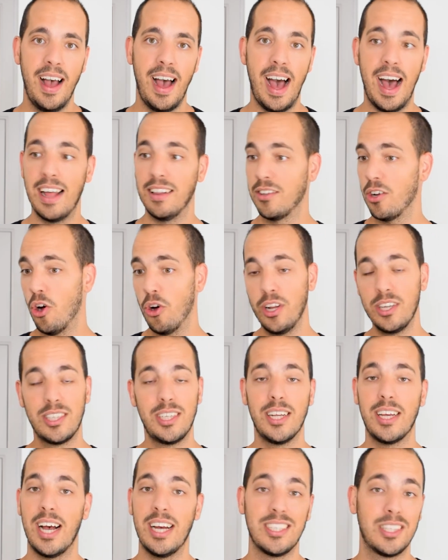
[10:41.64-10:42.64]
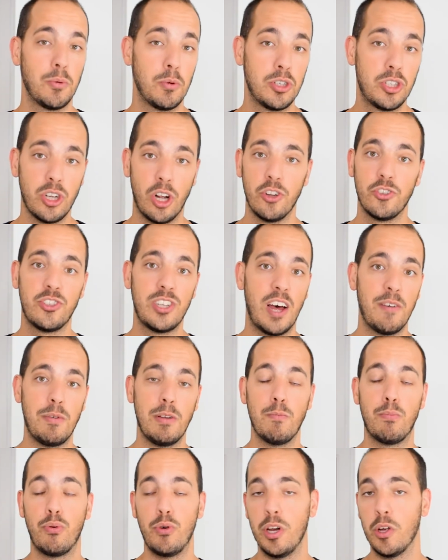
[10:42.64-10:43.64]
And honestly, guys, the results have
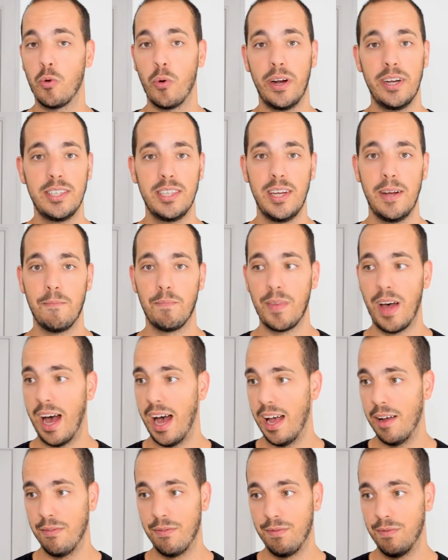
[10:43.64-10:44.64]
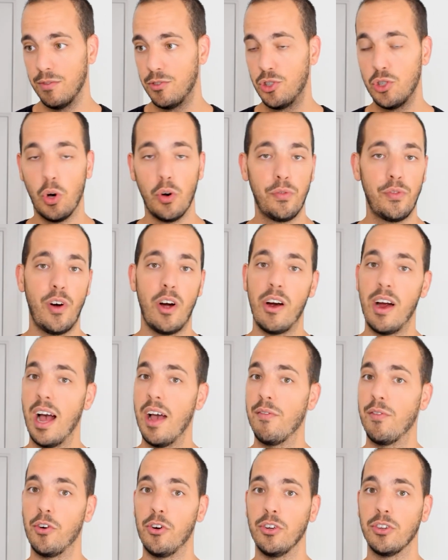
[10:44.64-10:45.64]
been pretty crazy. I've so far
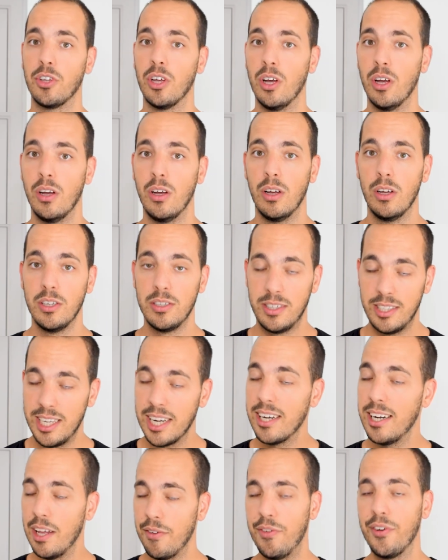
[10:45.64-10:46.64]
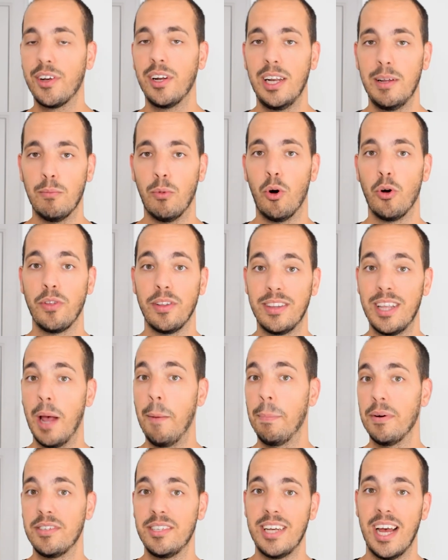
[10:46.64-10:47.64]
I've earned significantly more than
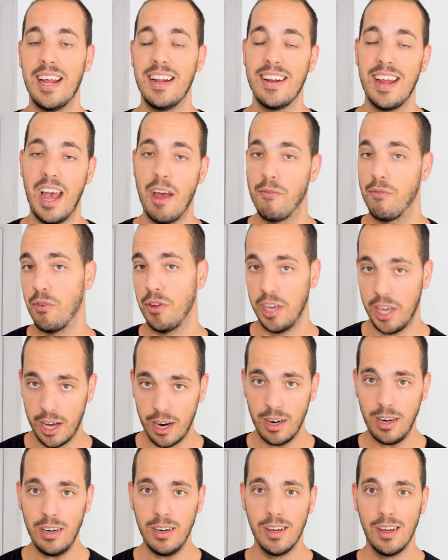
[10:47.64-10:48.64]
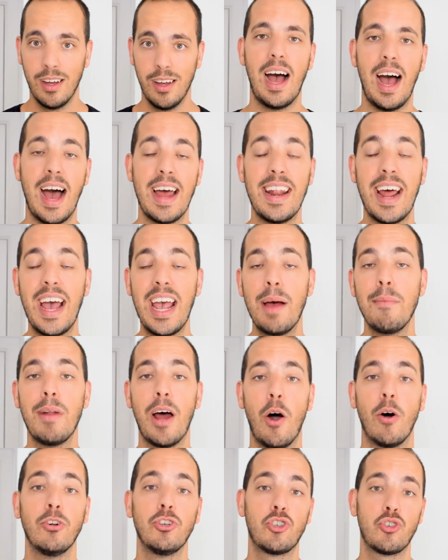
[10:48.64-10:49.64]
10% every year. And I am
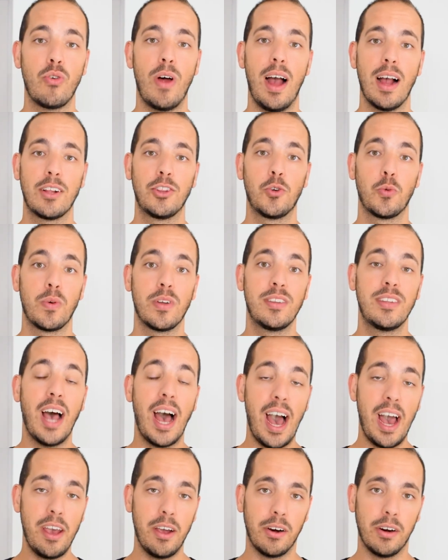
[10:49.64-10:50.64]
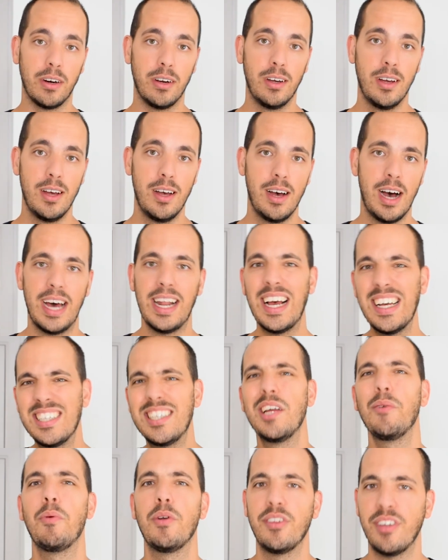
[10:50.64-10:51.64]
now on track to retire and I
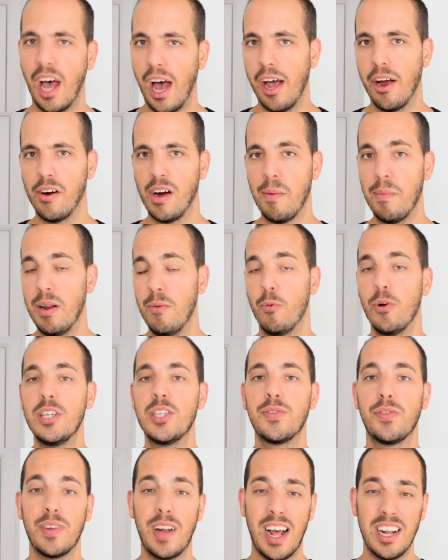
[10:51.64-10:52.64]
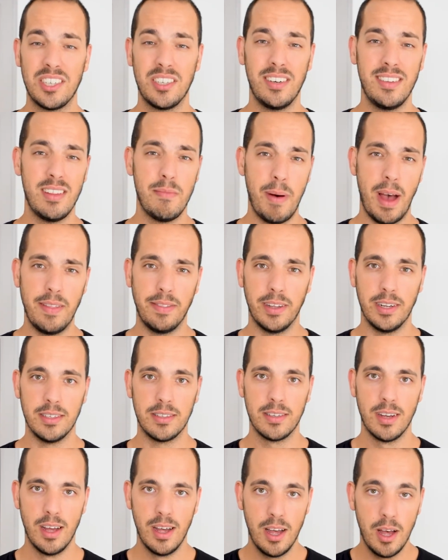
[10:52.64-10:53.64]
say retire, I mean reach financial
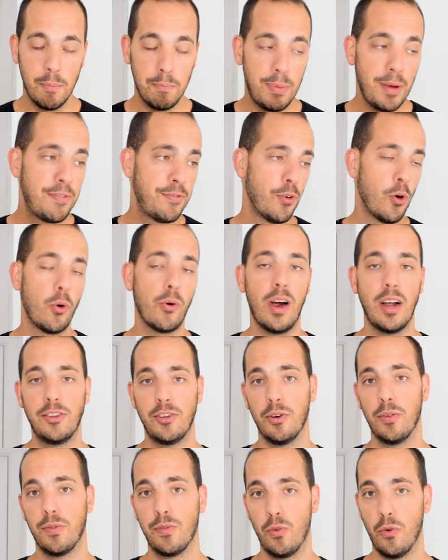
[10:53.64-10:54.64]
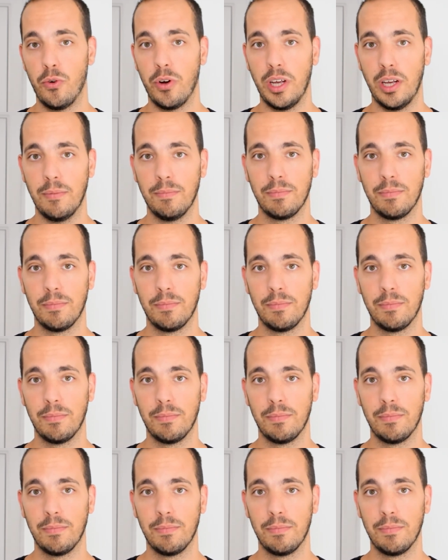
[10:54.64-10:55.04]
independence before I turn 40,